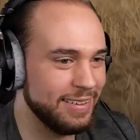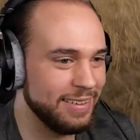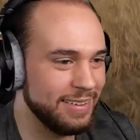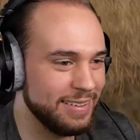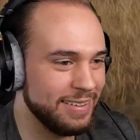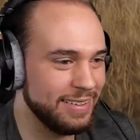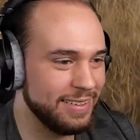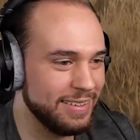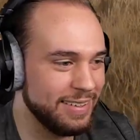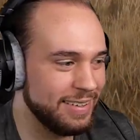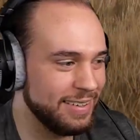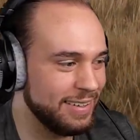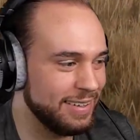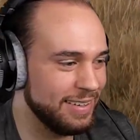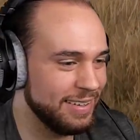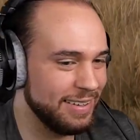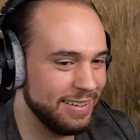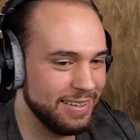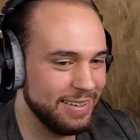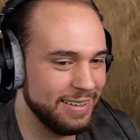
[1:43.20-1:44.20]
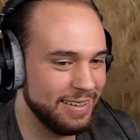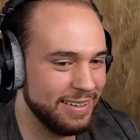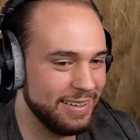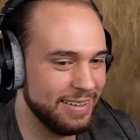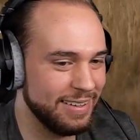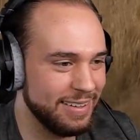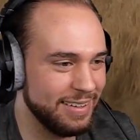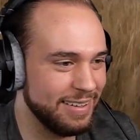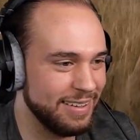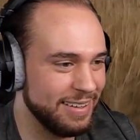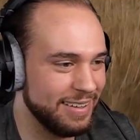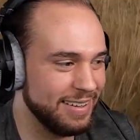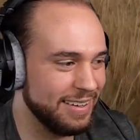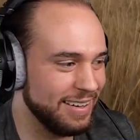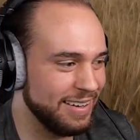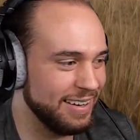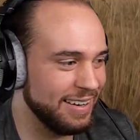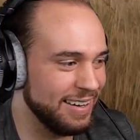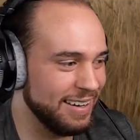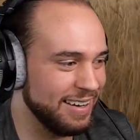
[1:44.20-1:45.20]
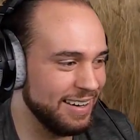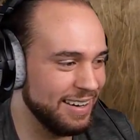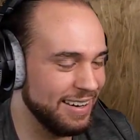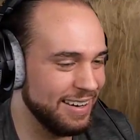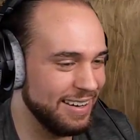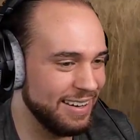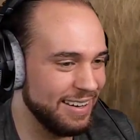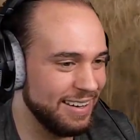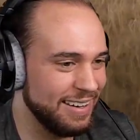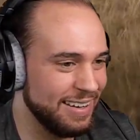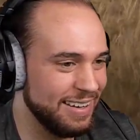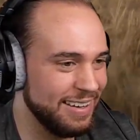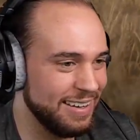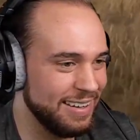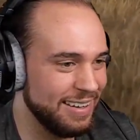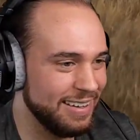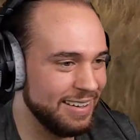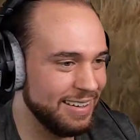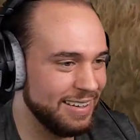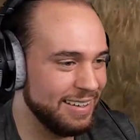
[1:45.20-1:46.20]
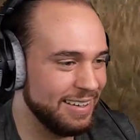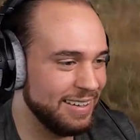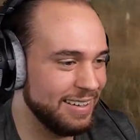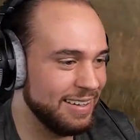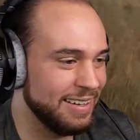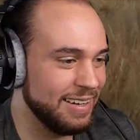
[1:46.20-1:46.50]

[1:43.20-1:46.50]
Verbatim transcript: Well, it is 2 on like 6.